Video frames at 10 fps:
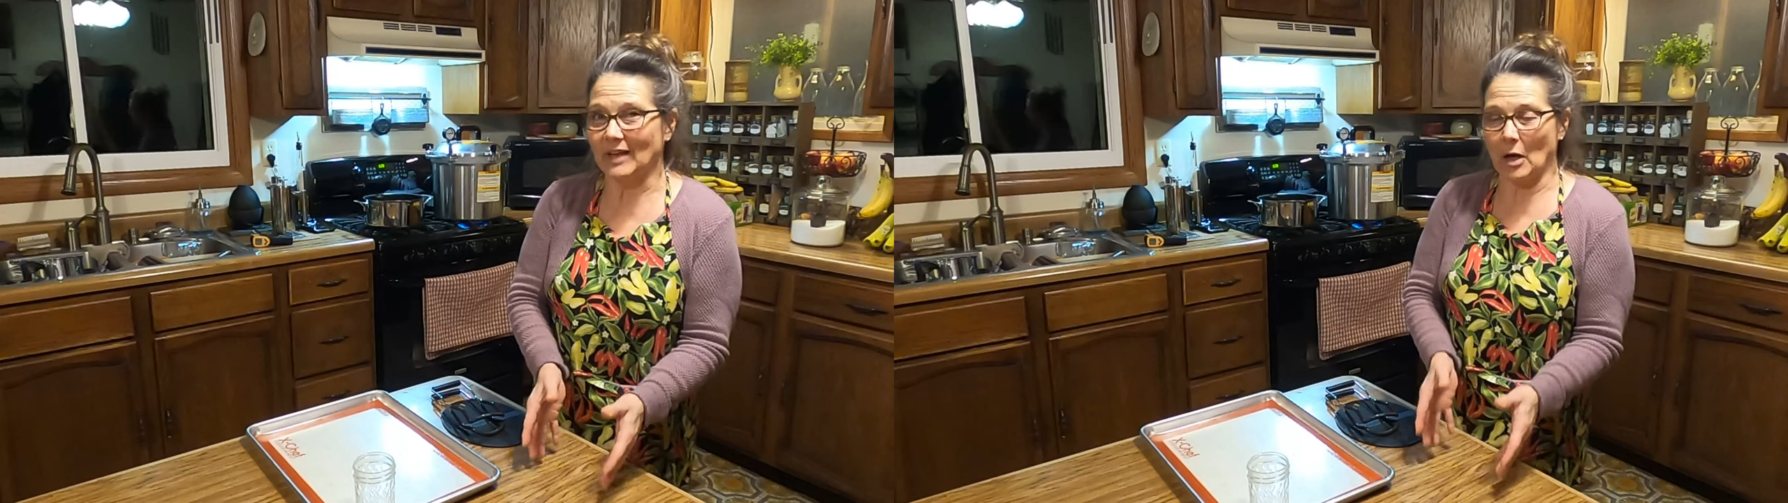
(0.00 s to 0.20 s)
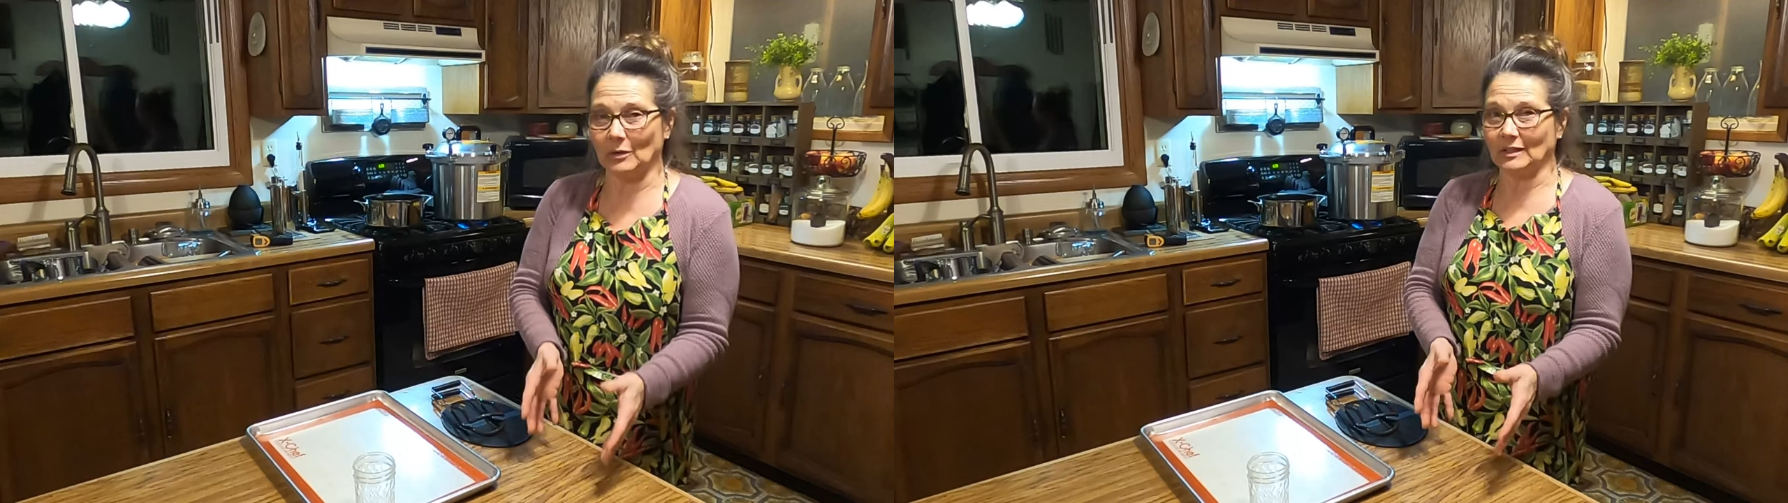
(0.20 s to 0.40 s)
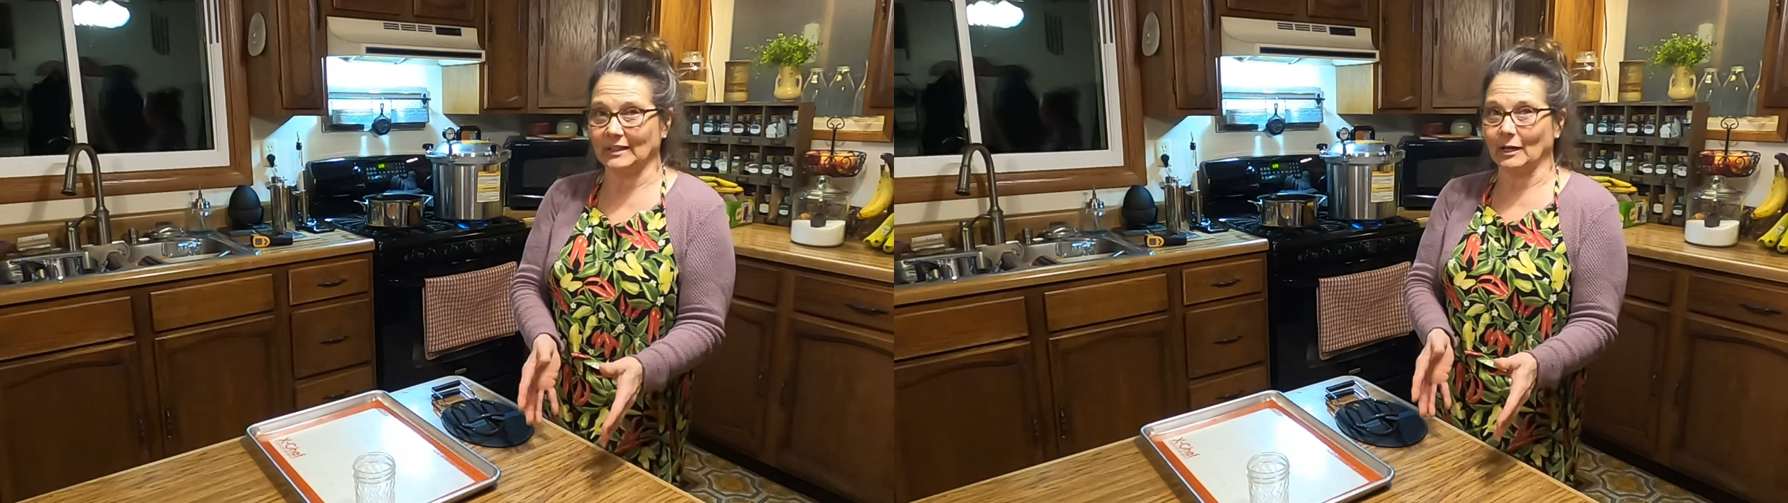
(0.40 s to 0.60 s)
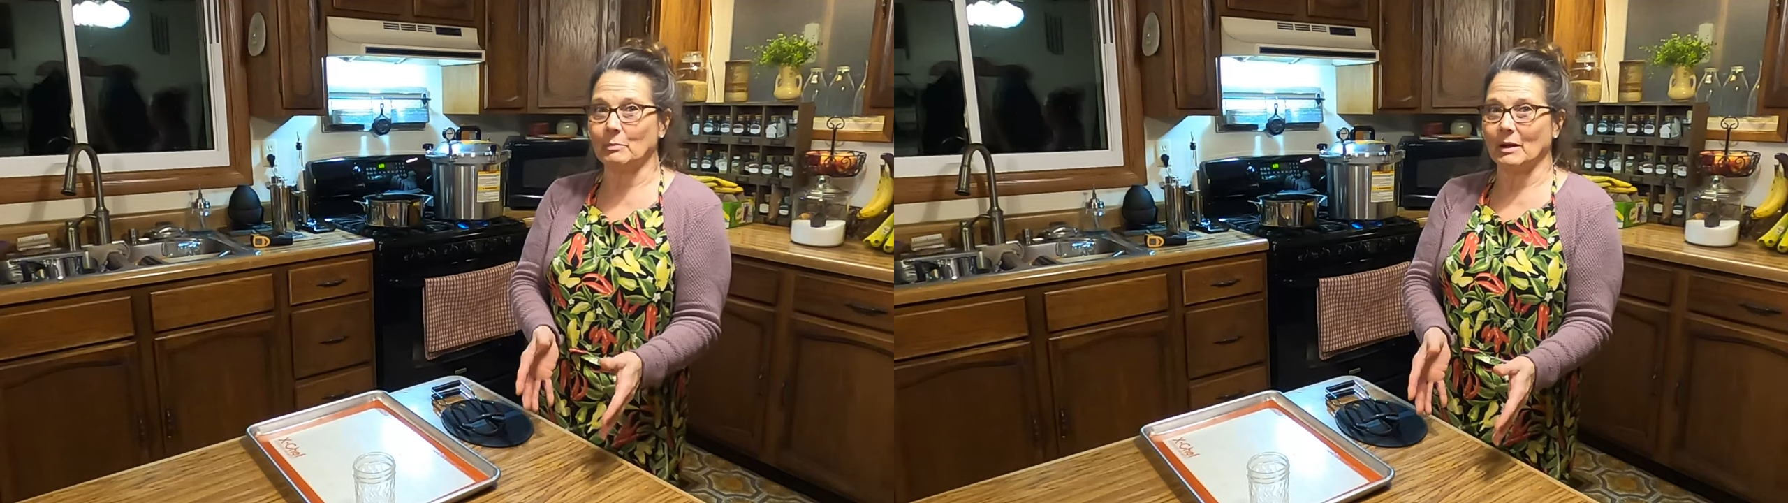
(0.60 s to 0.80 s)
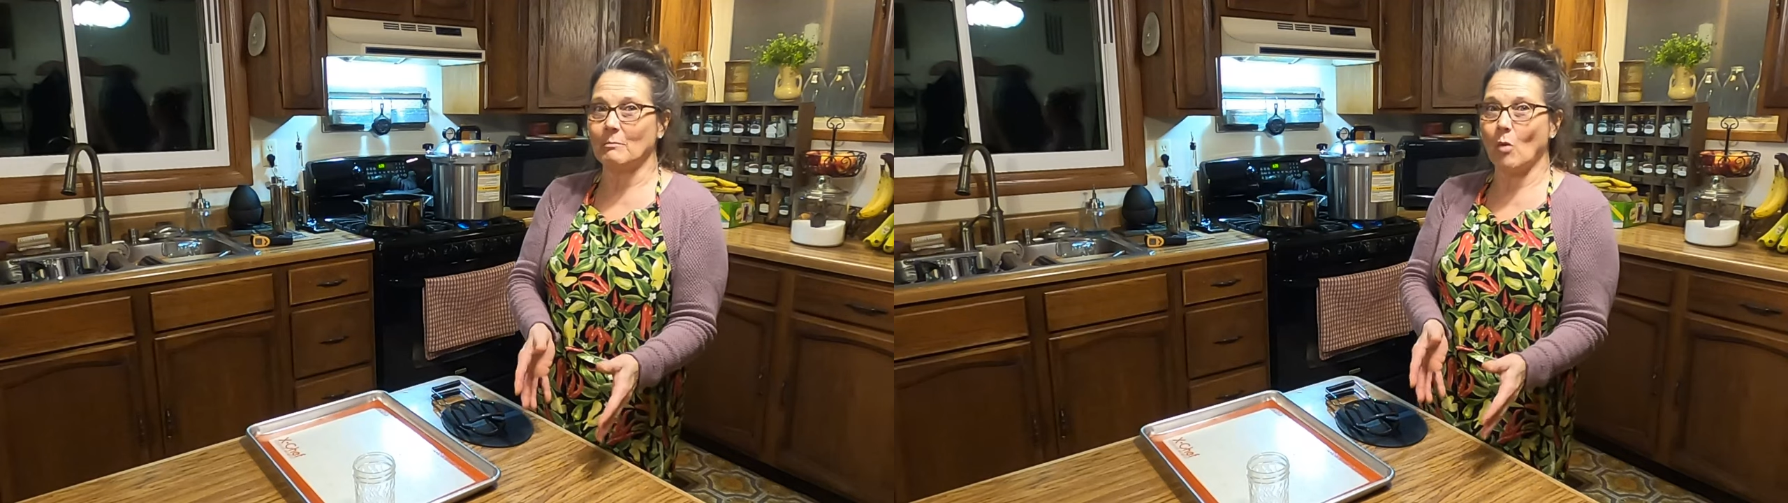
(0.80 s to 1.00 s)
down a
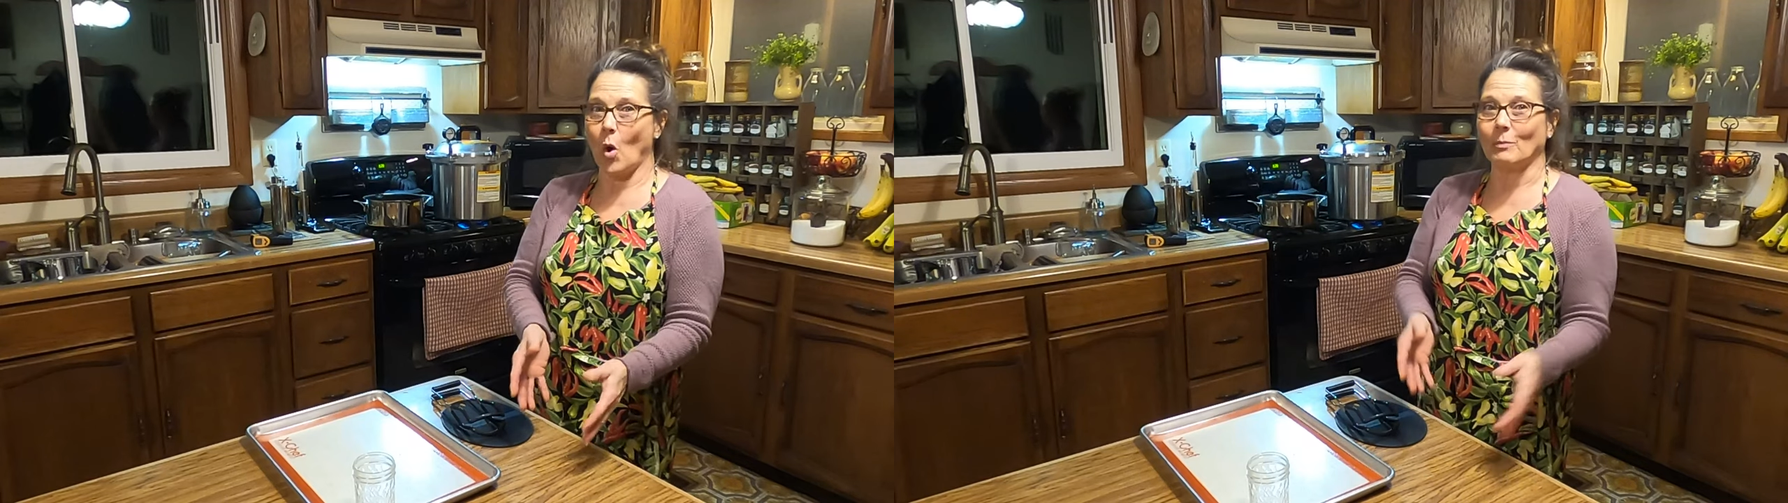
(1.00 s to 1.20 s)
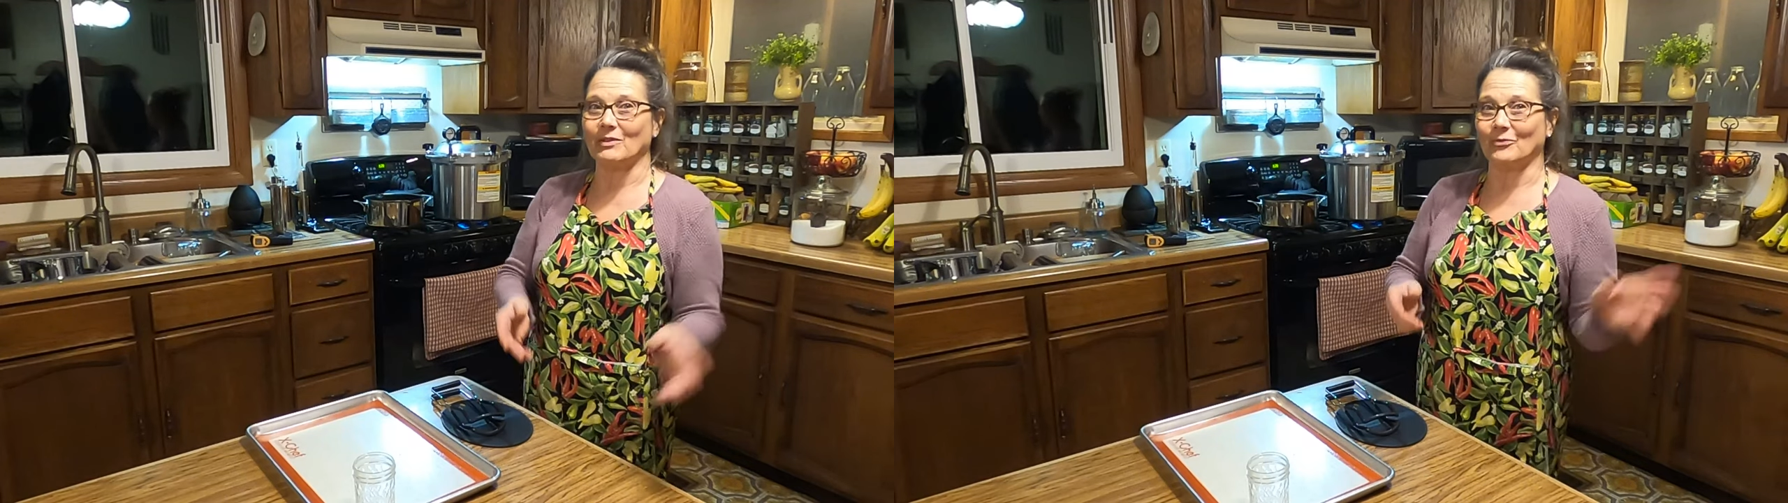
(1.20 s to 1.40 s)
little bit more